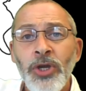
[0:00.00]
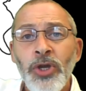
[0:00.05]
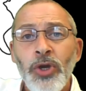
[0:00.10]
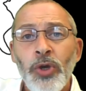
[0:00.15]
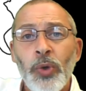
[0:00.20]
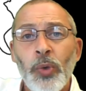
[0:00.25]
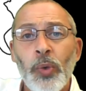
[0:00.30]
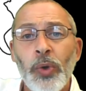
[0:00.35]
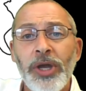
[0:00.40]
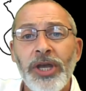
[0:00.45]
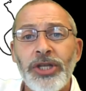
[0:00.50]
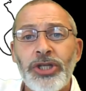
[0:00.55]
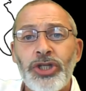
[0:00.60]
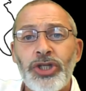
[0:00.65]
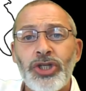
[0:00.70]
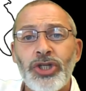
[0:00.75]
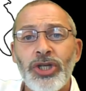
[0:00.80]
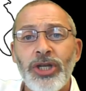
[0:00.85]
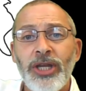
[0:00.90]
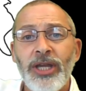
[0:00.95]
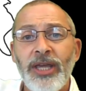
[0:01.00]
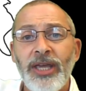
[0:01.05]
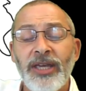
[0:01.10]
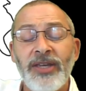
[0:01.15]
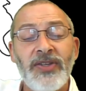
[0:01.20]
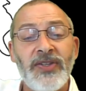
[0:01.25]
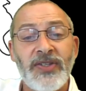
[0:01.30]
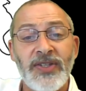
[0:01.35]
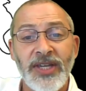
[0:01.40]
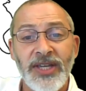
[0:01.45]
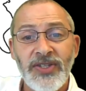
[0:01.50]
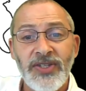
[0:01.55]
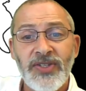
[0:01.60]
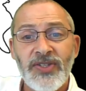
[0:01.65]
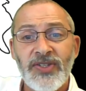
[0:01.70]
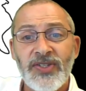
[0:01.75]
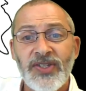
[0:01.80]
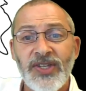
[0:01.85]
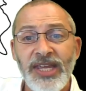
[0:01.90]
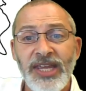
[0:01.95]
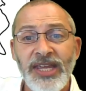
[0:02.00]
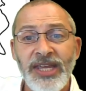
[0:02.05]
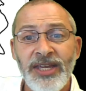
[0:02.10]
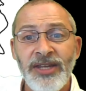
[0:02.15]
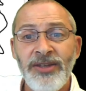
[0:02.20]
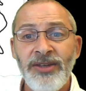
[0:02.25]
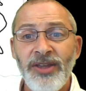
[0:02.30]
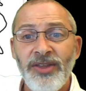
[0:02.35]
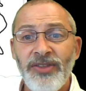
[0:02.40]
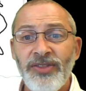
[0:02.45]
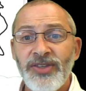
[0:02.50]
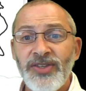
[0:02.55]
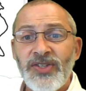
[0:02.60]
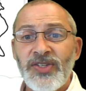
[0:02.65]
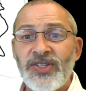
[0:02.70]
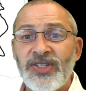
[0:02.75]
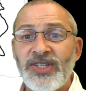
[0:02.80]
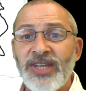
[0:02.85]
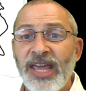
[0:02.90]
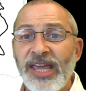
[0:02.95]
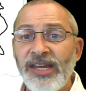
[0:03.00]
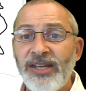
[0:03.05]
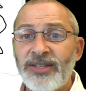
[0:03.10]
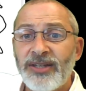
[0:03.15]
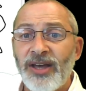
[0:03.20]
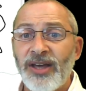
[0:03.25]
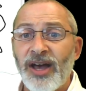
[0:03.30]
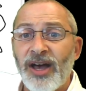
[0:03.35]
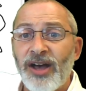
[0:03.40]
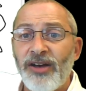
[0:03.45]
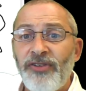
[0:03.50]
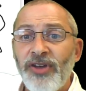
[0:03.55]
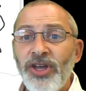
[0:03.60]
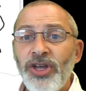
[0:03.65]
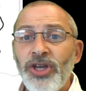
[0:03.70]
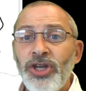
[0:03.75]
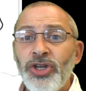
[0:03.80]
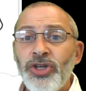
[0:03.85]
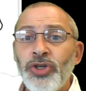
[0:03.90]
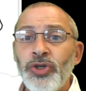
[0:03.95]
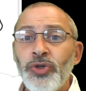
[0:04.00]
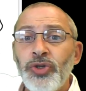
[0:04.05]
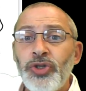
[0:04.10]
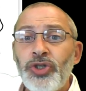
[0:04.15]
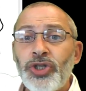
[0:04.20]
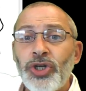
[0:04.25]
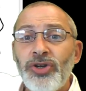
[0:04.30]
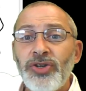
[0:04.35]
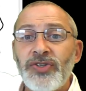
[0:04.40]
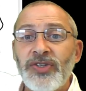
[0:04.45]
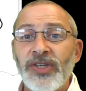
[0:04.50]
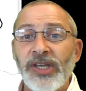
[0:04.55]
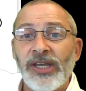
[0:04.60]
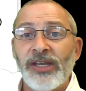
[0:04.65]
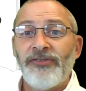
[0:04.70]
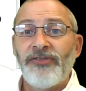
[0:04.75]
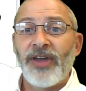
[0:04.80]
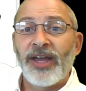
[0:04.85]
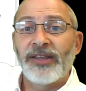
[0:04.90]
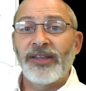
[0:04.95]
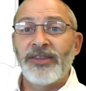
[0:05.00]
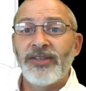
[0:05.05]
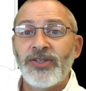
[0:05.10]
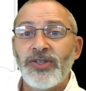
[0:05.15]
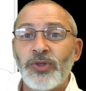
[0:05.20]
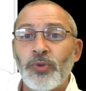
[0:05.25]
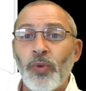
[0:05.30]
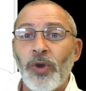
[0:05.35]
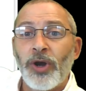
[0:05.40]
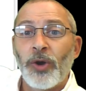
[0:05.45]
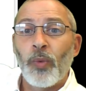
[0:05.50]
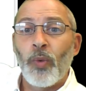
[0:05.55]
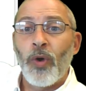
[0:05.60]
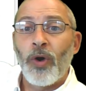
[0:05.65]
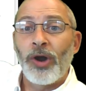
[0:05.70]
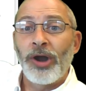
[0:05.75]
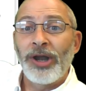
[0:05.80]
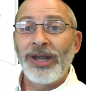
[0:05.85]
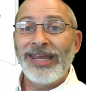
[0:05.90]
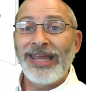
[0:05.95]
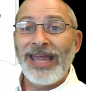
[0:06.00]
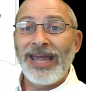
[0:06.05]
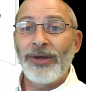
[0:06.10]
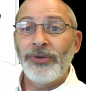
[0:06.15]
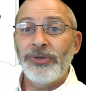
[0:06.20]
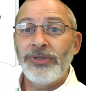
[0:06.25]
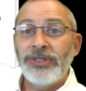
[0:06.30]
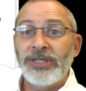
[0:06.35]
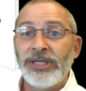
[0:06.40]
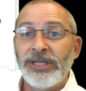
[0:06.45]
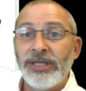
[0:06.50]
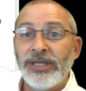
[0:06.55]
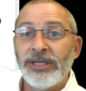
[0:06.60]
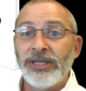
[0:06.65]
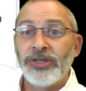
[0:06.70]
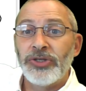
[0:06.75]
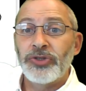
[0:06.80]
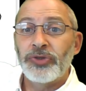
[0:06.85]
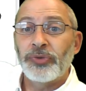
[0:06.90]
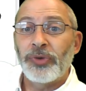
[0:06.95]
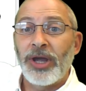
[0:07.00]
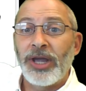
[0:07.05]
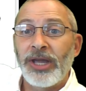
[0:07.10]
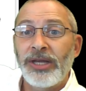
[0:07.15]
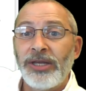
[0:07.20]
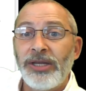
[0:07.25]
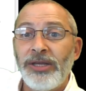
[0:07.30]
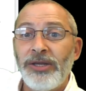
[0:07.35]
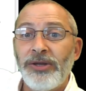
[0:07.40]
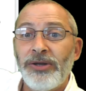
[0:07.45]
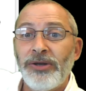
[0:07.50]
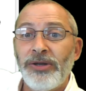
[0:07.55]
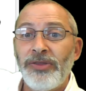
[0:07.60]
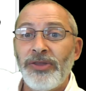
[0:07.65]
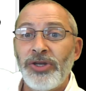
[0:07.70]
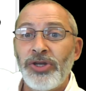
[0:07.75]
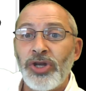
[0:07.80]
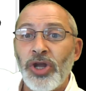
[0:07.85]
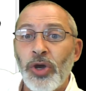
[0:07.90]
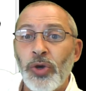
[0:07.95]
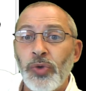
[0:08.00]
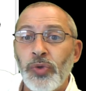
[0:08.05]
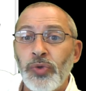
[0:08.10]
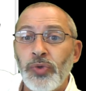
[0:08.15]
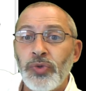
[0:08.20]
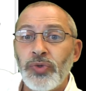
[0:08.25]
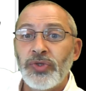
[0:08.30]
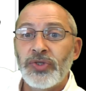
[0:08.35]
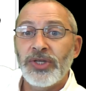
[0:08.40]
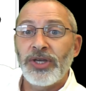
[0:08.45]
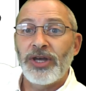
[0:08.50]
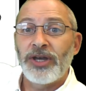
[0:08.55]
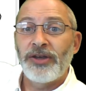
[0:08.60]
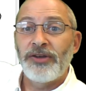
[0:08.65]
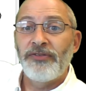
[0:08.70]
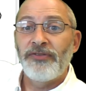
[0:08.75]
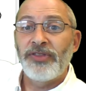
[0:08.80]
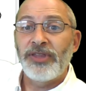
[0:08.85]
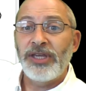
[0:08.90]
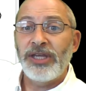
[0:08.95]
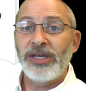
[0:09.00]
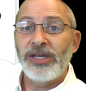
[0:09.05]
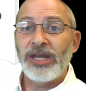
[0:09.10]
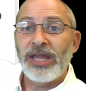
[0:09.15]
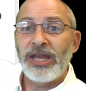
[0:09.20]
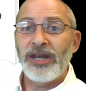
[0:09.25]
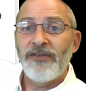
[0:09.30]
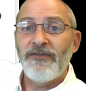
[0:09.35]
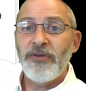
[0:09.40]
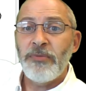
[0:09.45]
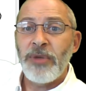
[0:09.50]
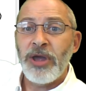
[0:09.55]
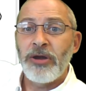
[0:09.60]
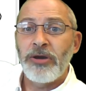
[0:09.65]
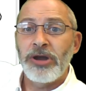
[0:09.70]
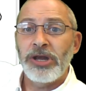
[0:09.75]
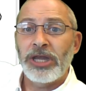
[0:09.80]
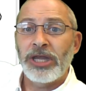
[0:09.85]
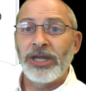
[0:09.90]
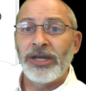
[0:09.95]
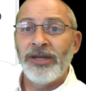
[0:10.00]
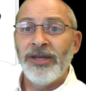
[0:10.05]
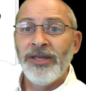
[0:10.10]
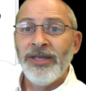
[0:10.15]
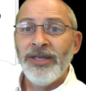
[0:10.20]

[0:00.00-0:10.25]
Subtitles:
which exists in the state of New Jersey. In fact, this is where Warren County is, right here in the nose of the Native American